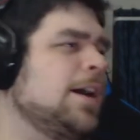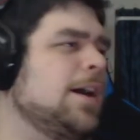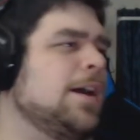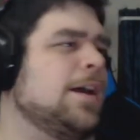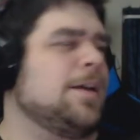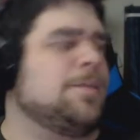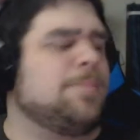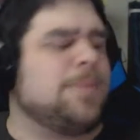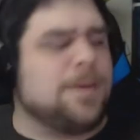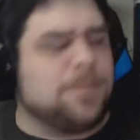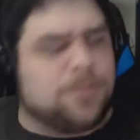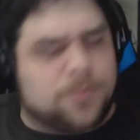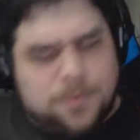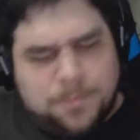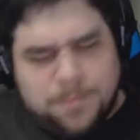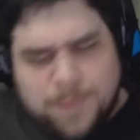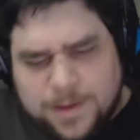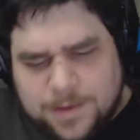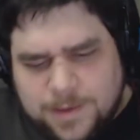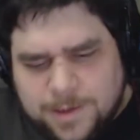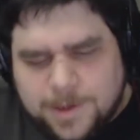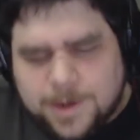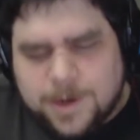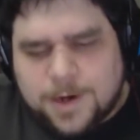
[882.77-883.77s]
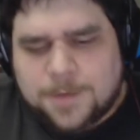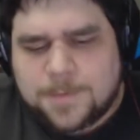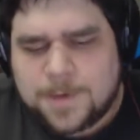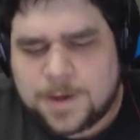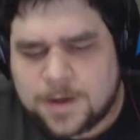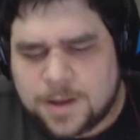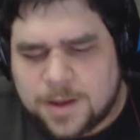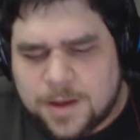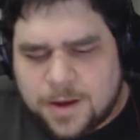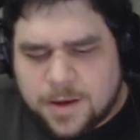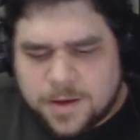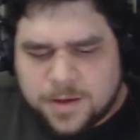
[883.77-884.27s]
People make the argument,
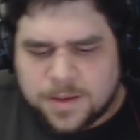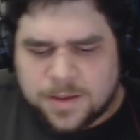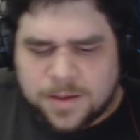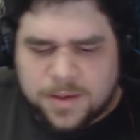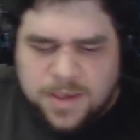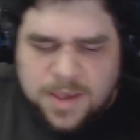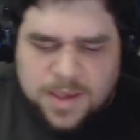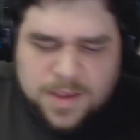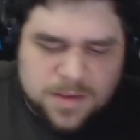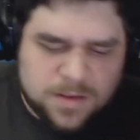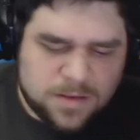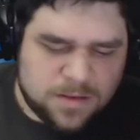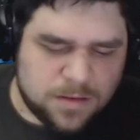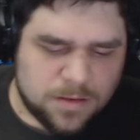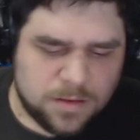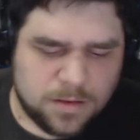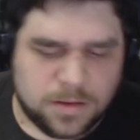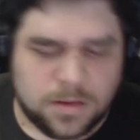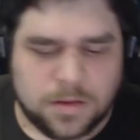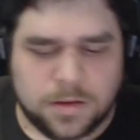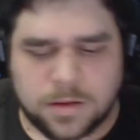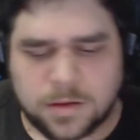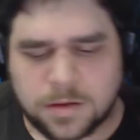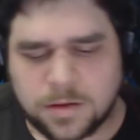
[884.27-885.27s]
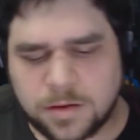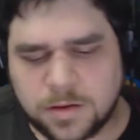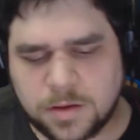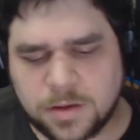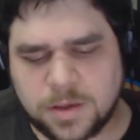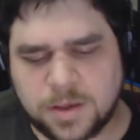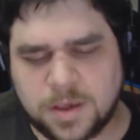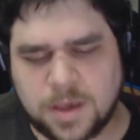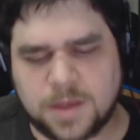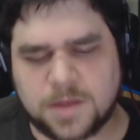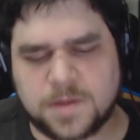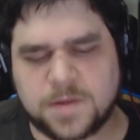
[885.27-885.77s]
oh, you can get
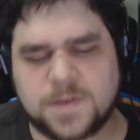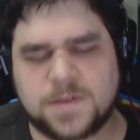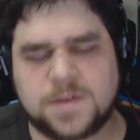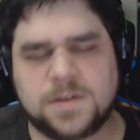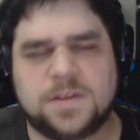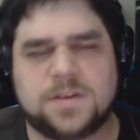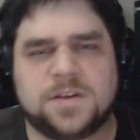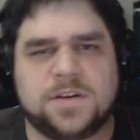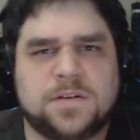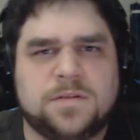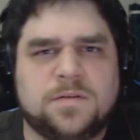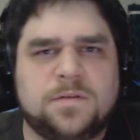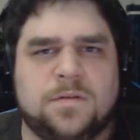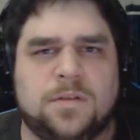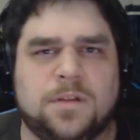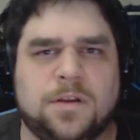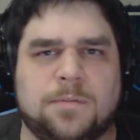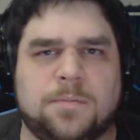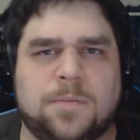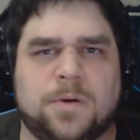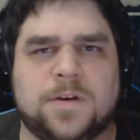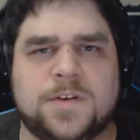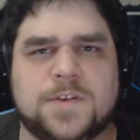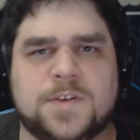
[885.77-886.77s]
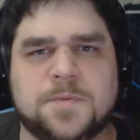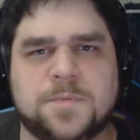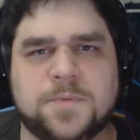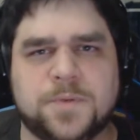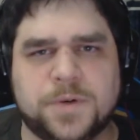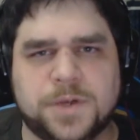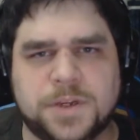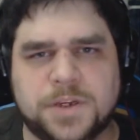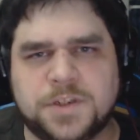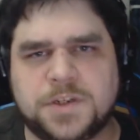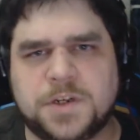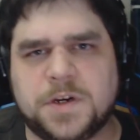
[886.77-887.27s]
good lumbar
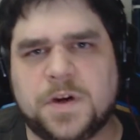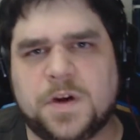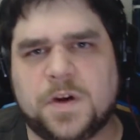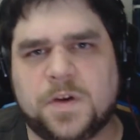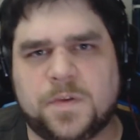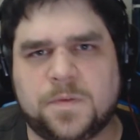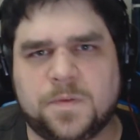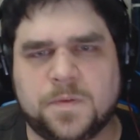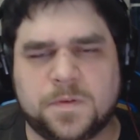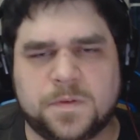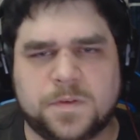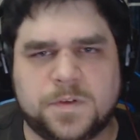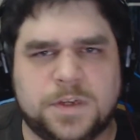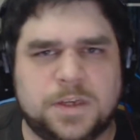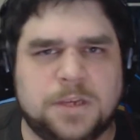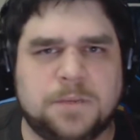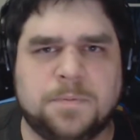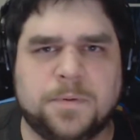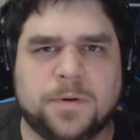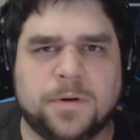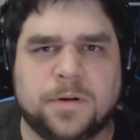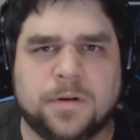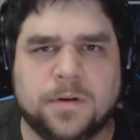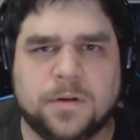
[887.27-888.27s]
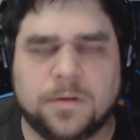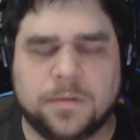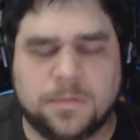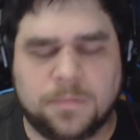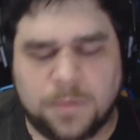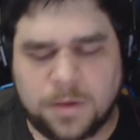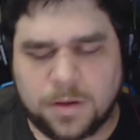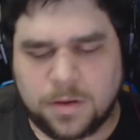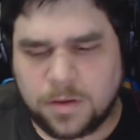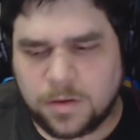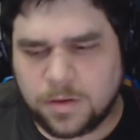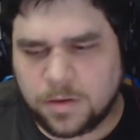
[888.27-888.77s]
supporting chairs for cheaper,
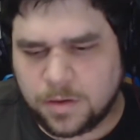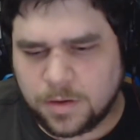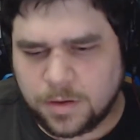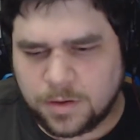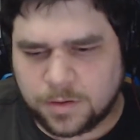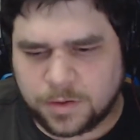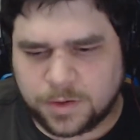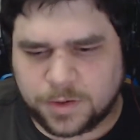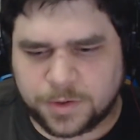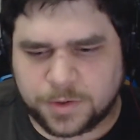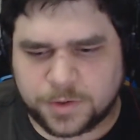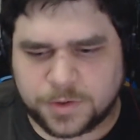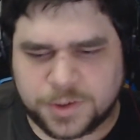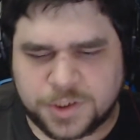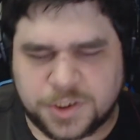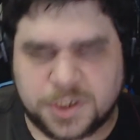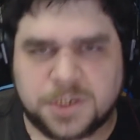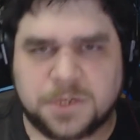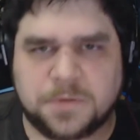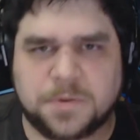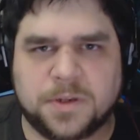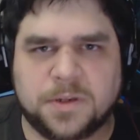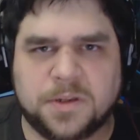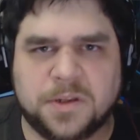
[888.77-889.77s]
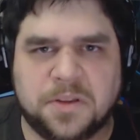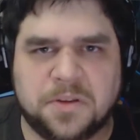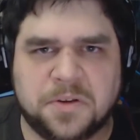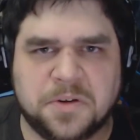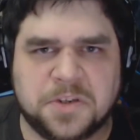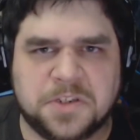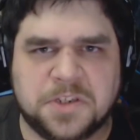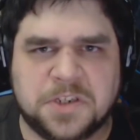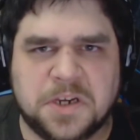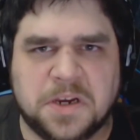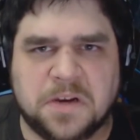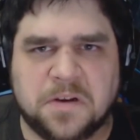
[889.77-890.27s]
good genuine leather
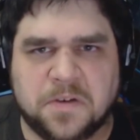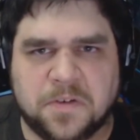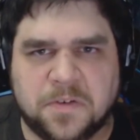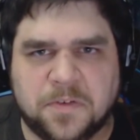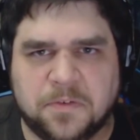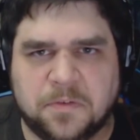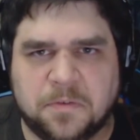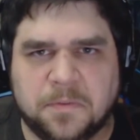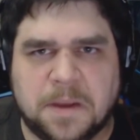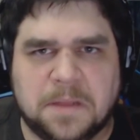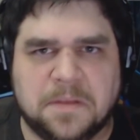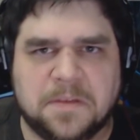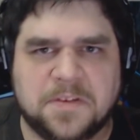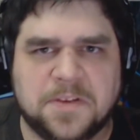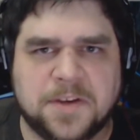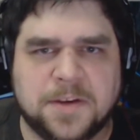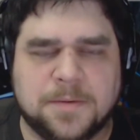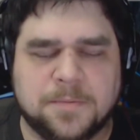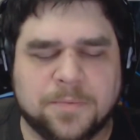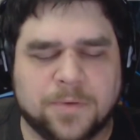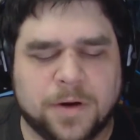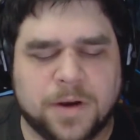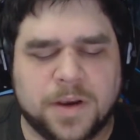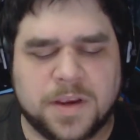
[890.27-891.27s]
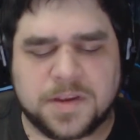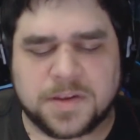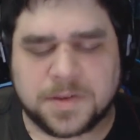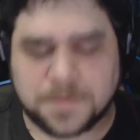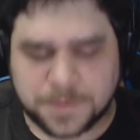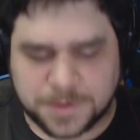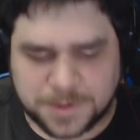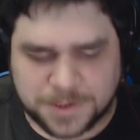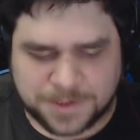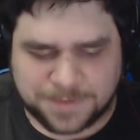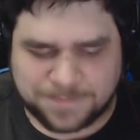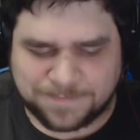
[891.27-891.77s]
chairs for around the same price,
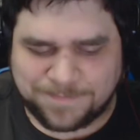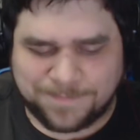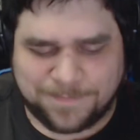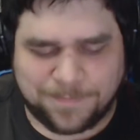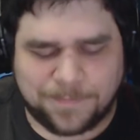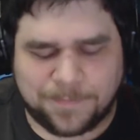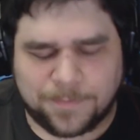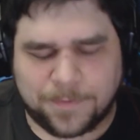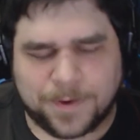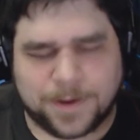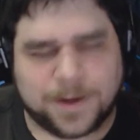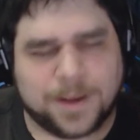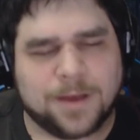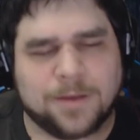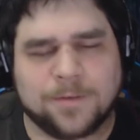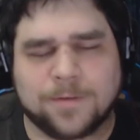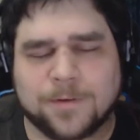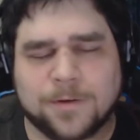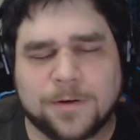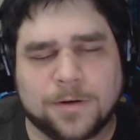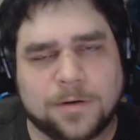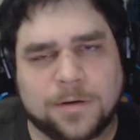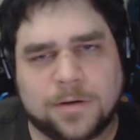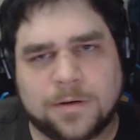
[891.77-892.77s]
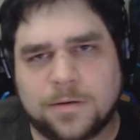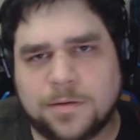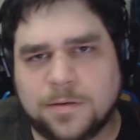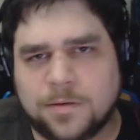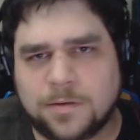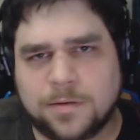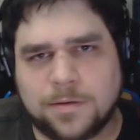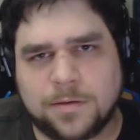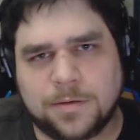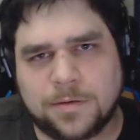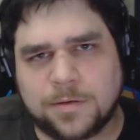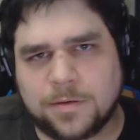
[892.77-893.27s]
which, whatever.
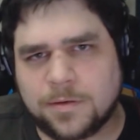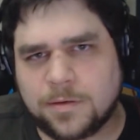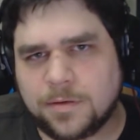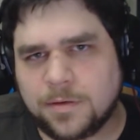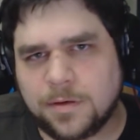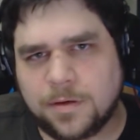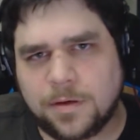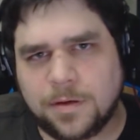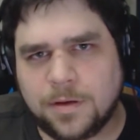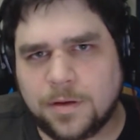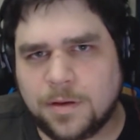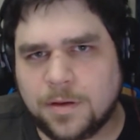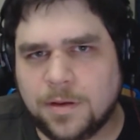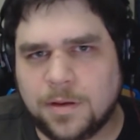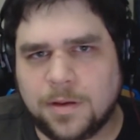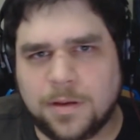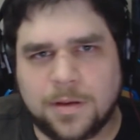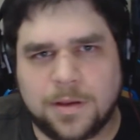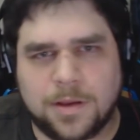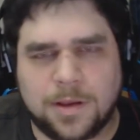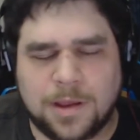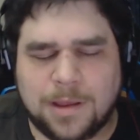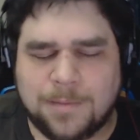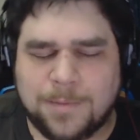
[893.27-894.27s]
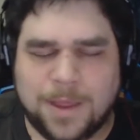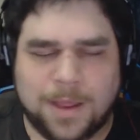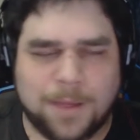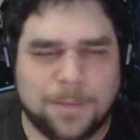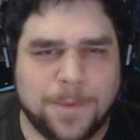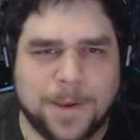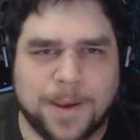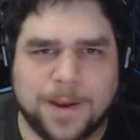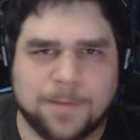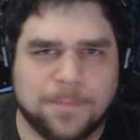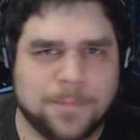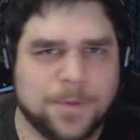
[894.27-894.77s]
I'm not
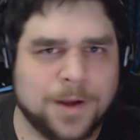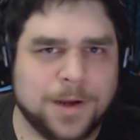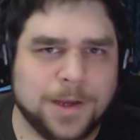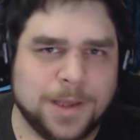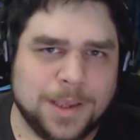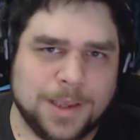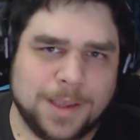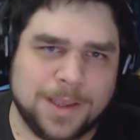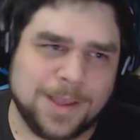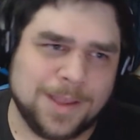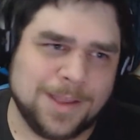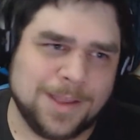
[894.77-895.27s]
made of money.